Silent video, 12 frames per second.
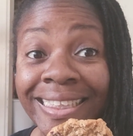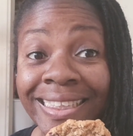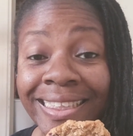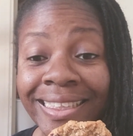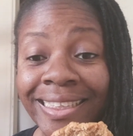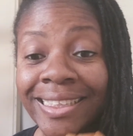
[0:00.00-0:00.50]

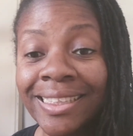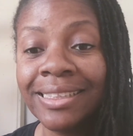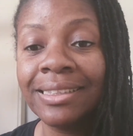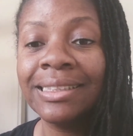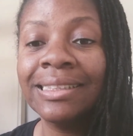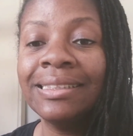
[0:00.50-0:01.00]

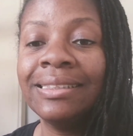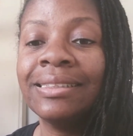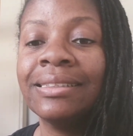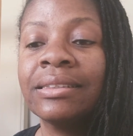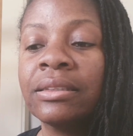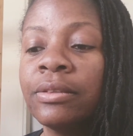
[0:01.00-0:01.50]

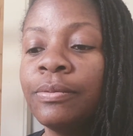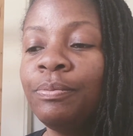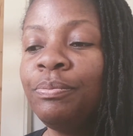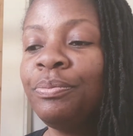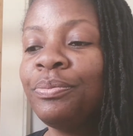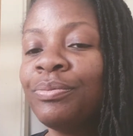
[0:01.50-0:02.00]
Delicious.
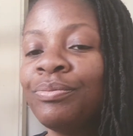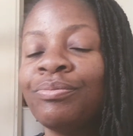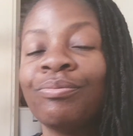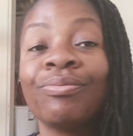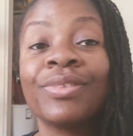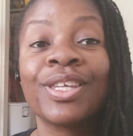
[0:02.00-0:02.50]

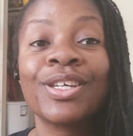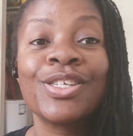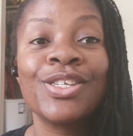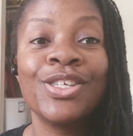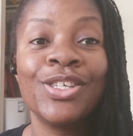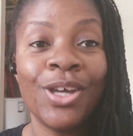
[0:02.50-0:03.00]

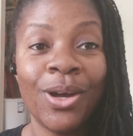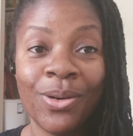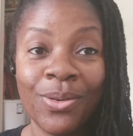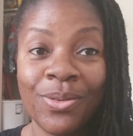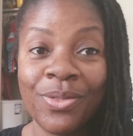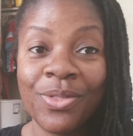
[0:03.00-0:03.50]

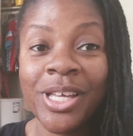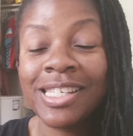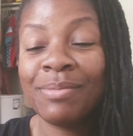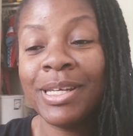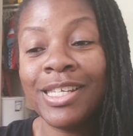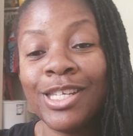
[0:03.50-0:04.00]
So that's
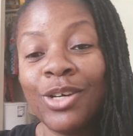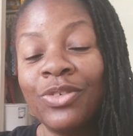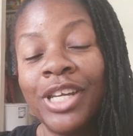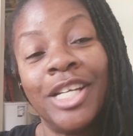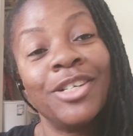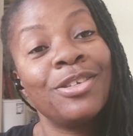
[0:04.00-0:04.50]
my
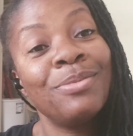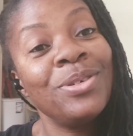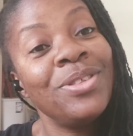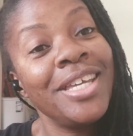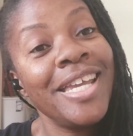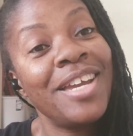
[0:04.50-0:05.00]
self-care
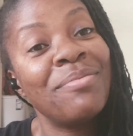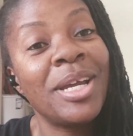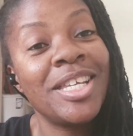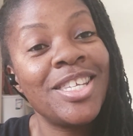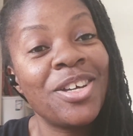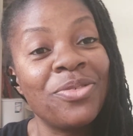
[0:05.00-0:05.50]
smoothie and my
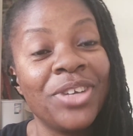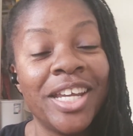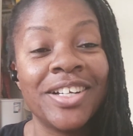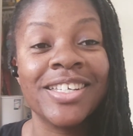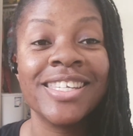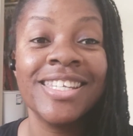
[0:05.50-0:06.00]

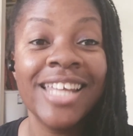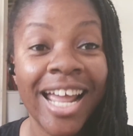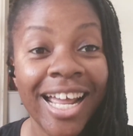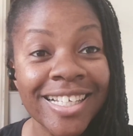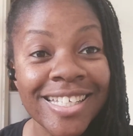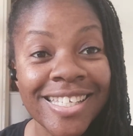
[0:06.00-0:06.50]
self-care
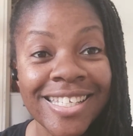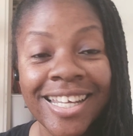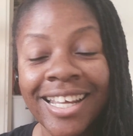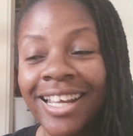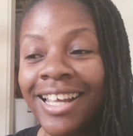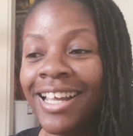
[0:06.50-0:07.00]
snacks.
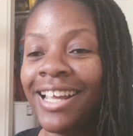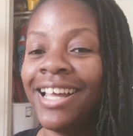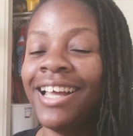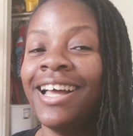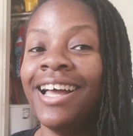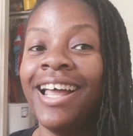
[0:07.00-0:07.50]

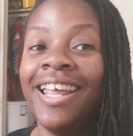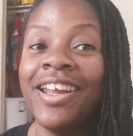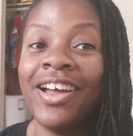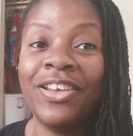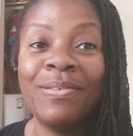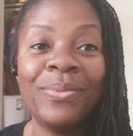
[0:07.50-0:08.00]
And
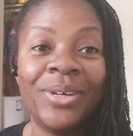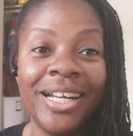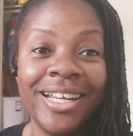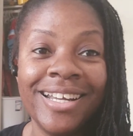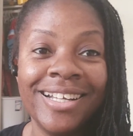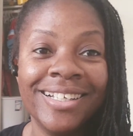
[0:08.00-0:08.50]
I am
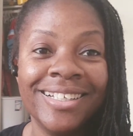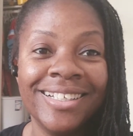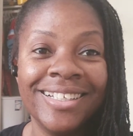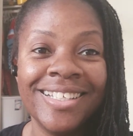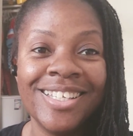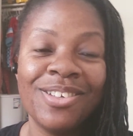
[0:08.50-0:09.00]
ready
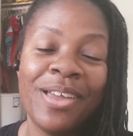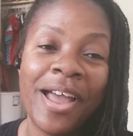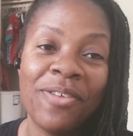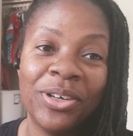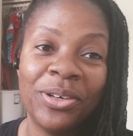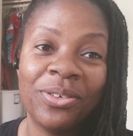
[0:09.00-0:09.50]
to have
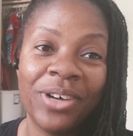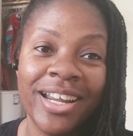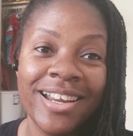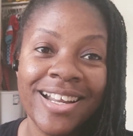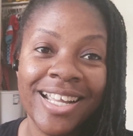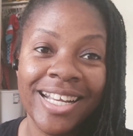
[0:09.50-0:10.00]
a
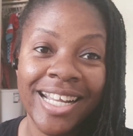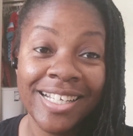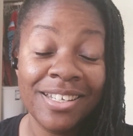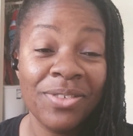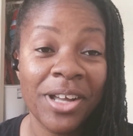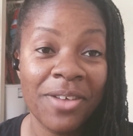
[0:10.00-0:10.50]
great
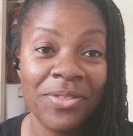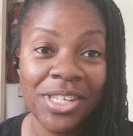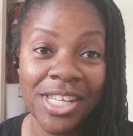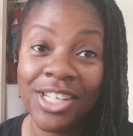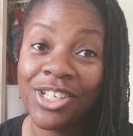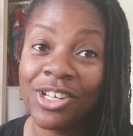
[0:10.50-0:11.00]
connective
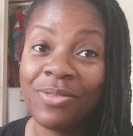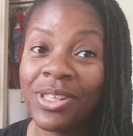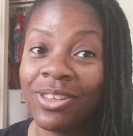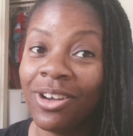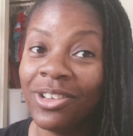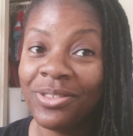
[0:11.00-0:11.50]
conversation with
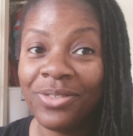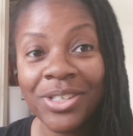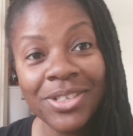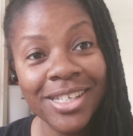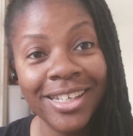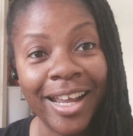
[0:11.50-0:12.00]
all of you
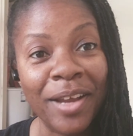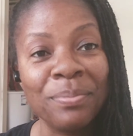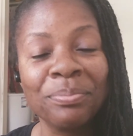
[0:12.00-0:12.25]
today.